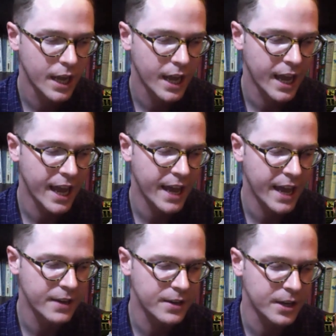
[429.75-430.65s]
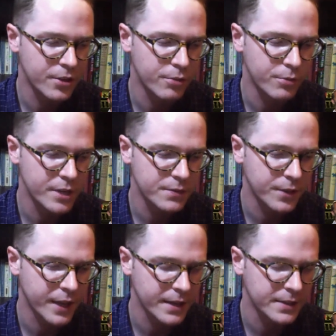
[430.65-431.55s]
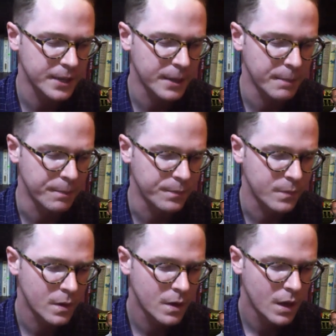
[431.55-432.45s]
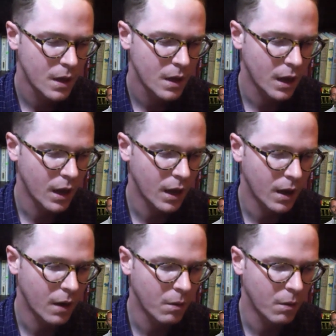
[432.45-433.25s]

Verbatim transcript: and uh, the reason for that is um, uh,